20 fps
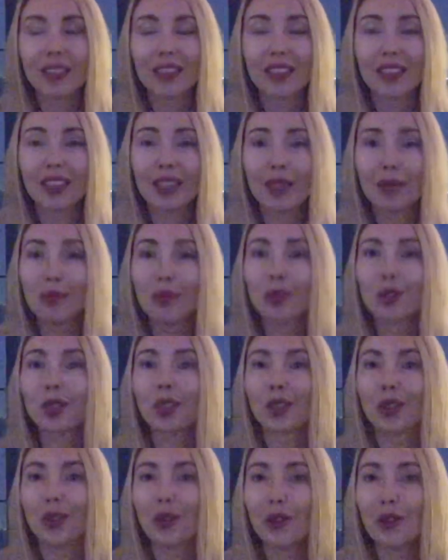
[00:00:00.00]
The same
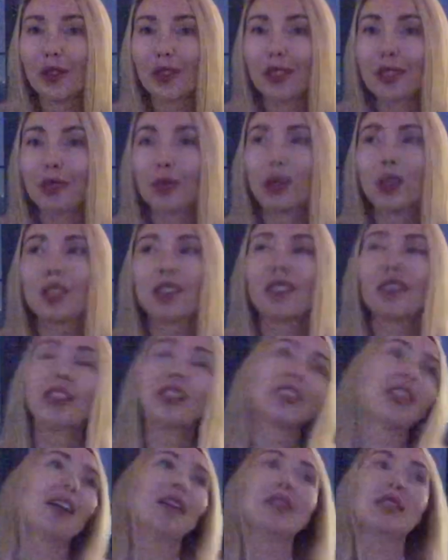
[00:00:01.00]
songs, most of
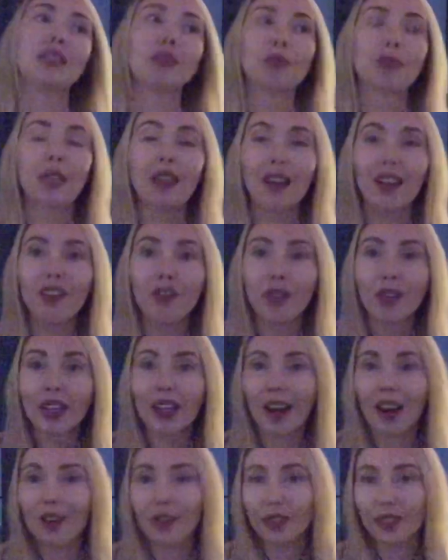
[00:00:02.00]
the times they play every
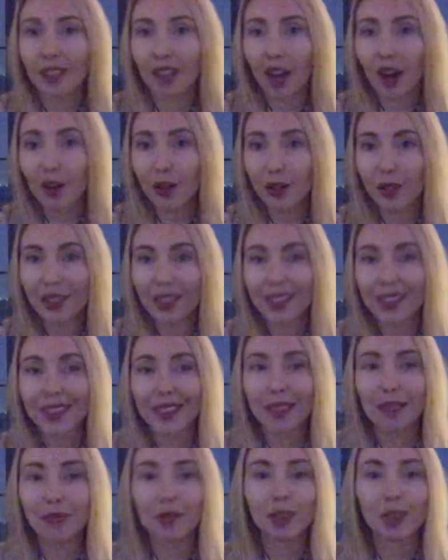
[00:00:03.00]
half an hour the
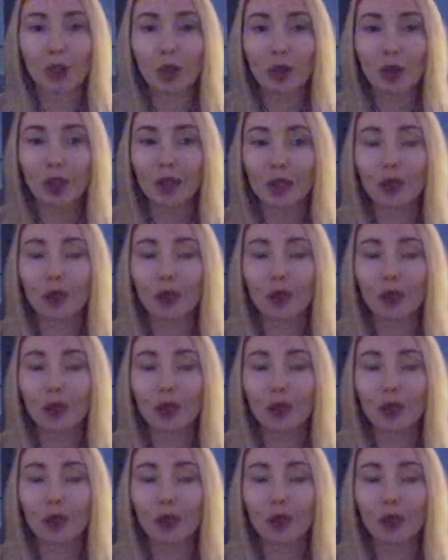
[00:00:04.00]
same song.